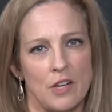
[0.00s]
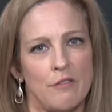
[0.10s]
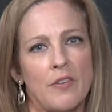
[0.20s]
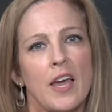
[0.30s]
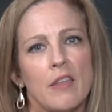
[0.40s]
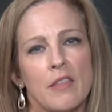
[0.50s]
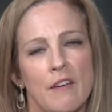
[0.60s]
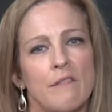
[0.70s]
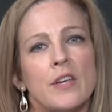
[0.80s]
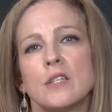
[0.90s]
and faith
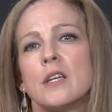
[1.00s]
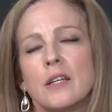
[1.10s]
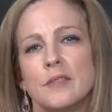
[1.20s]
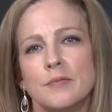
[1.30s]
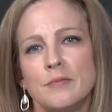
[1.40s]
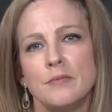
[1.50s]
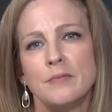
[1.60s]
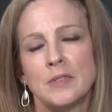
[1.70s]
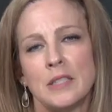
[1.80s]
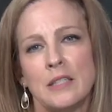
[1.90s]
and vision.
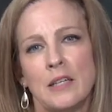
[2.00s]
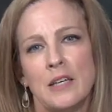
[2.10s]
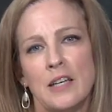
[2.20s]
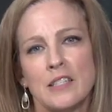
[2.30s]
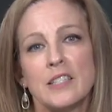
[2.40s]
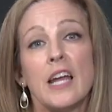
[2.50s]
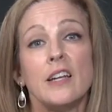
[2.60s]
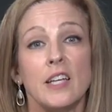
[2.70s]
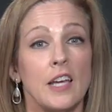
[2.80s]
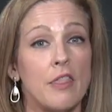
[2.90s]

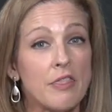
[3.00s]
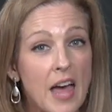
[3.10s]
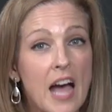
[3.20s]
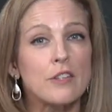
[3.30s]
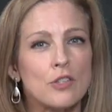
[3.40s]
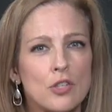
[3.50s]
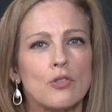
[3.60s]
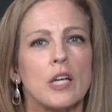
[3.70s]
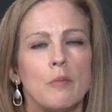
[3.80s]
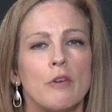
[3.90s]
Standing in that
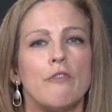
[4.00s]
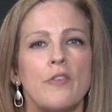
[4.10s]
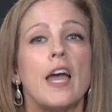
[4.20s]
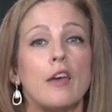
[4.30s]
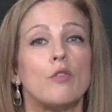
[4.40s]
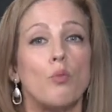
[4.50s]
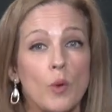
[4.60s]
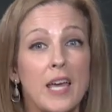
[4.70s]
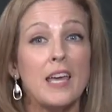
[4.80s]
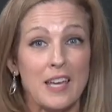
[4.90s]
stream of faith,
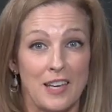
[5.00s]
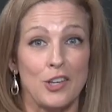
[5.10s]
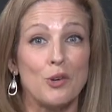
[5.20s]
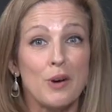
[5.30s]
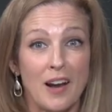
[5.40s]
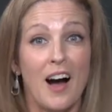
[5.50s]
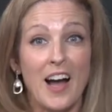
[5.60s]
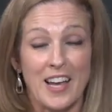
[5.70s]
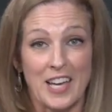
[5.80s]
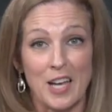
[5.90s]
we, you and
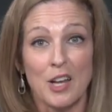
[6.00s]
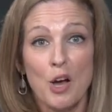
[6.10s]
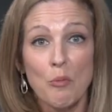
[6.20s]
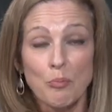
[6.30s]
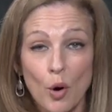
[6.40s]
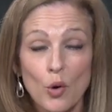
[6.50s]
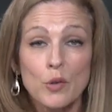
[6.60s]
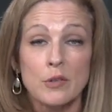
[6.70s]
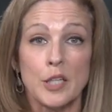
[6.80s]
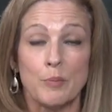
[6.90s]
I, can
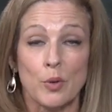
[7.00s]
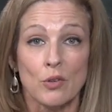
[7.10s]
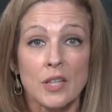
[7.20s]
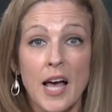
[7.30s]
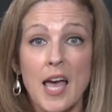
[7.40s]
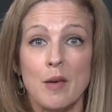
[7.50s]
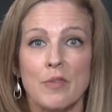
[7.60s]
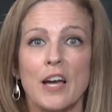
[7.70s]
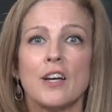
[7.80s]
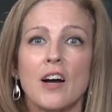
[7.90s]
boldly proclaim
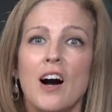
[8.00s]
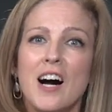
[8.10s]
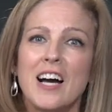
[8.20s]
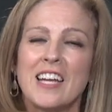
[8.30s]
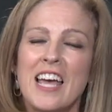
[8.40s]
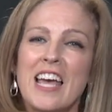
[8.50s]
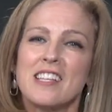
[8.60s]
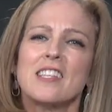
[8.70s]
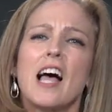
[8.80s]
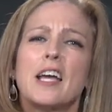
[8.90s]
that God
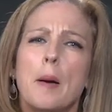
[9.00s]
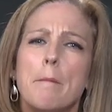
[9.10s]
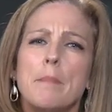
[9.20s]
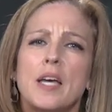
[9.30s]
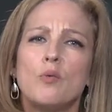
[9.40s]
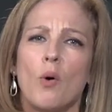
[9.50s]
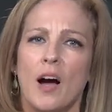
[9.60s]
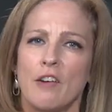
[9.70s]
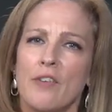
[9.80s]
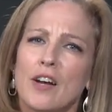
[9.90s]
is like a
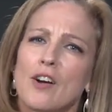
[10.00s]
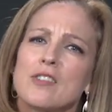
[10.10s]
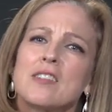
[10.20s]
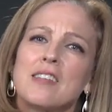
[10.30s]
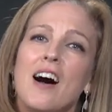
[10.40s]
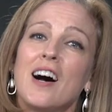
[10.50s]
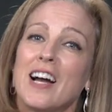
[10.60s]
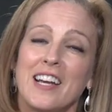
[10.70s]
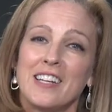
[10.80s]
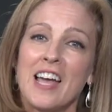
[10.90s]
midwife at our
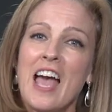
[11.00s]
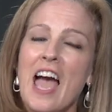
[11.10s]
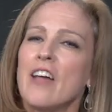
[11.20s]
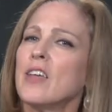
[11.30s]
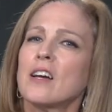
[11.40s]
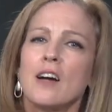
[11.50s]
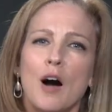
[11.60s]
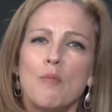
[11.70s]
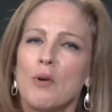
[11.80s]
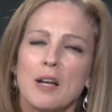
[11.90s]
side, and that
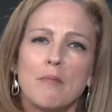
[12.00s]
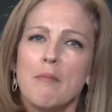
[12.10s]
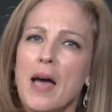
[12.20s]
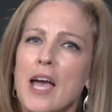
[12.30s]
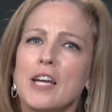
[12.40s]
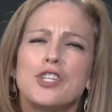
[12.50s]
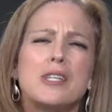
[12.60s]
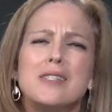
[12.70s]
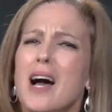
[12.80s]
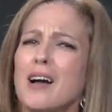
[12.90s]
come what may,
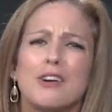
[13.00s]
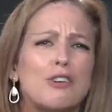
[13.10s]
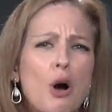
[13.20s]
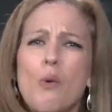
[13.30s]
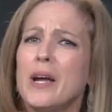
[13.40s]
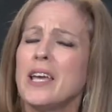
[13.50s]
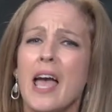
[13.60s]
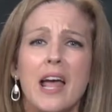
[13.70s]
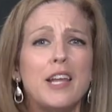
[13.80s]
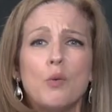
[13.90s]
she's not going
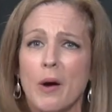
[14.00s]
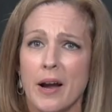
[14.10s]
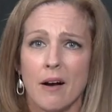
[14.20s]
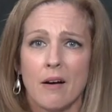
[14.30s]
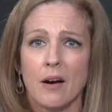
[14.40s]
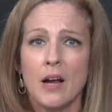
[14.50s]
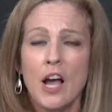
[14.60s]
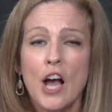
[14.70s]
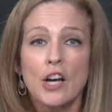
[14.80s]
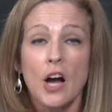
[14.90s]
anywhere.
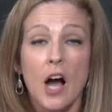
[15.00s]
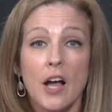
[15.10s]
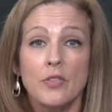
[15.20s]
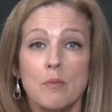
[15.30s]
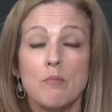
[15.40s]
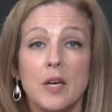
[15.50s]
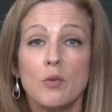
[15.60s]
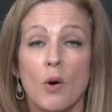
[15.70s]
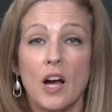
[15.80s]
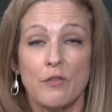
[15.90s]
God, the
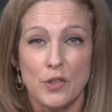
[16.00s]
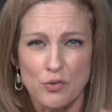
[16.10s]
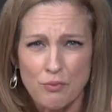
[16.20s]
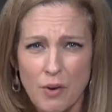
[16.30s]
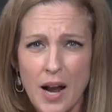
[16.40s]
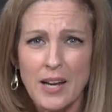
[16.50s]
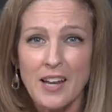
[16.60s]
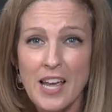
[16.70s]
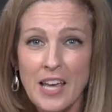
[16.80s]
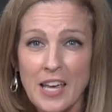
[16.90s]
midwife, is right
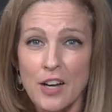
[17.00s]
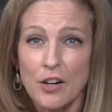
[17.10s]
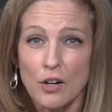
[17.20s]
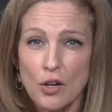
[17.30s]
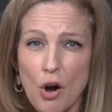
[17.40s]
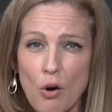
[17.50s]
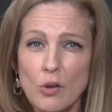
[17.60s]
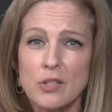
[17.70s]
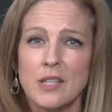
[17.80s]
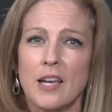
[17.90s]
here
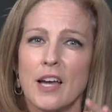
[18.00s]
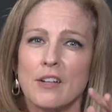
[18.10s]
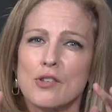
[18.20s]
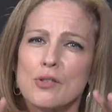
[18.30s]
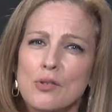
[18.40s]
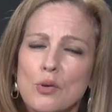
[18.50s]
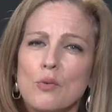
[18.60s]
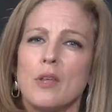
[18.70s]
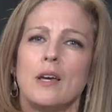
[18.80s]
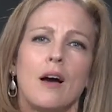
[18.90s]
coaxing and
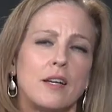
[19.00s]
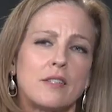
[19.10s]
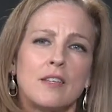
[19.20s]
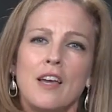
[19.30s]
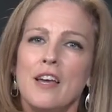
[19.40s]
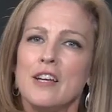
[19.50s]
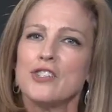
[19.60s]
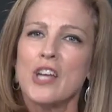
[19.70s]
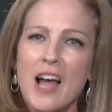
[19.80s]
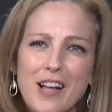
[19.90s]
soothing us,
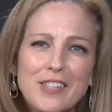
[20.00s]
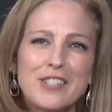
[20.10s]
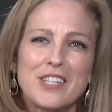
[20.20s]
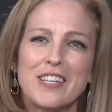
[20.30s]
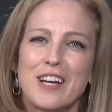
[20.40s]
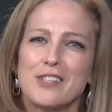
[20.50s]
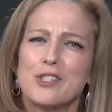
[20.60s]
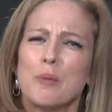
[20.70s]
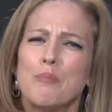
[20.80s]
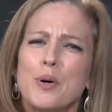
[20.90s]
challenging us
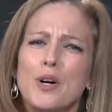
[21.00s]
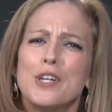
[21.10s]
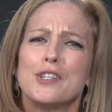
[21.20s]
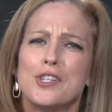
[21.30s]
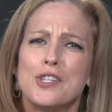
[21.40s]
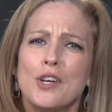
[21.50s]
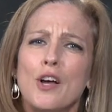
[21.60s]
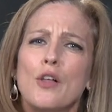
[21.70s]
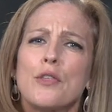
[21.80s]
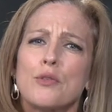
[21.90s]
to push
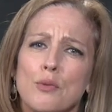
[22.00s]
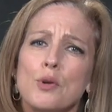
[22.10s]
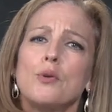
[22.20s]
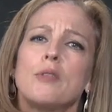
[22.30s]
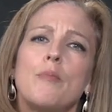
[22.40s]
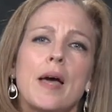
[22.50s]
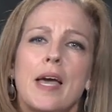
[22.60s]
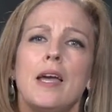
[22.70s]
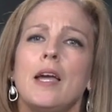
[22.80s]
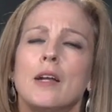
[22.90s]
through the
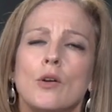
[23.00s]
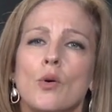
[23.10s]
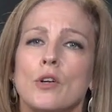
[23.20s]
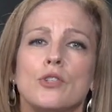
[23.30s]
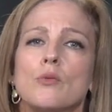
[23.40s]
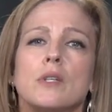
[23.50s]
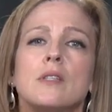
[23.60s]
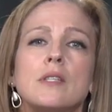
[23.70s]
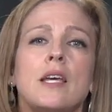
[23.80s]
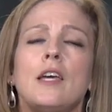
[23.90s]
pain in order to
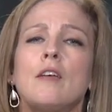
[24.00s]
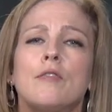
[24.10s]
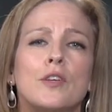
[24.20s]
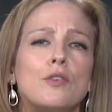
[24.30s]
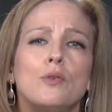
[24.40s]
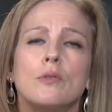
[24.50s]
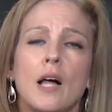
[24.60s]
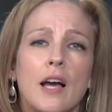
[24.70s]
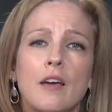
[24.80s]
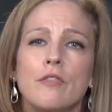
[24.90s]
receive the new
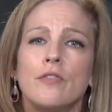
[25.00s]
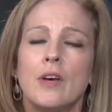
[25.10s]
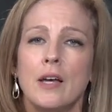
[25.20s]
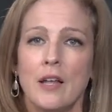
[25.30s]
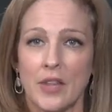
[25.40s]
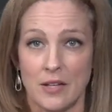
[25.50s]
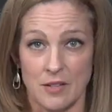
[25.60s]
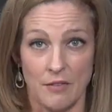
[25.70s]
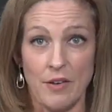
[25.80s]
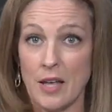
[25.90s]
life that
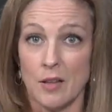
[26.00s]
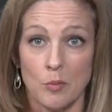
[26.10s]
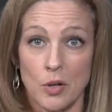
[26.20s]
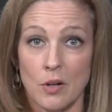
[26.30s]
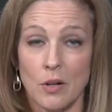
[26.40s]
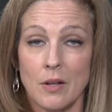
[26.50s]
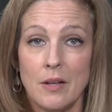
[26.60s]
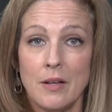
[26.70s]
is available.